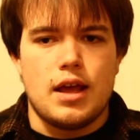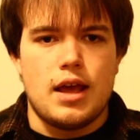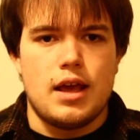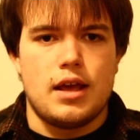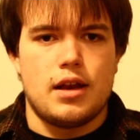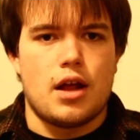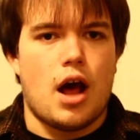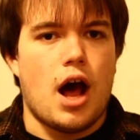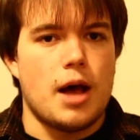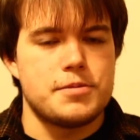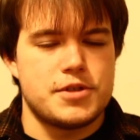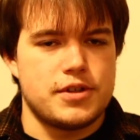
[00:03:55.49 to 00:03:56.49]
In
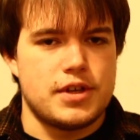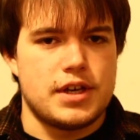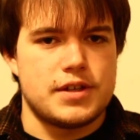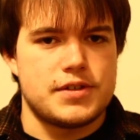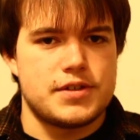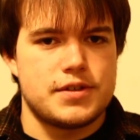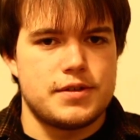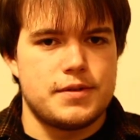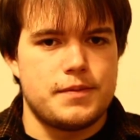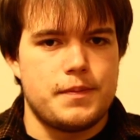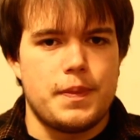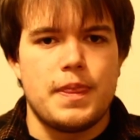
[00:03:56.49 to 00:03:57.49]
obsolescence,
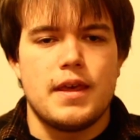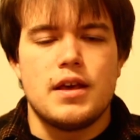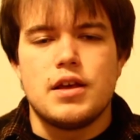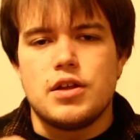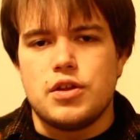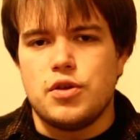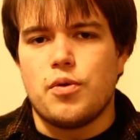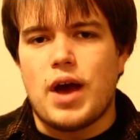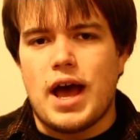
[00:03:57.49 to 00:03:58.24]
you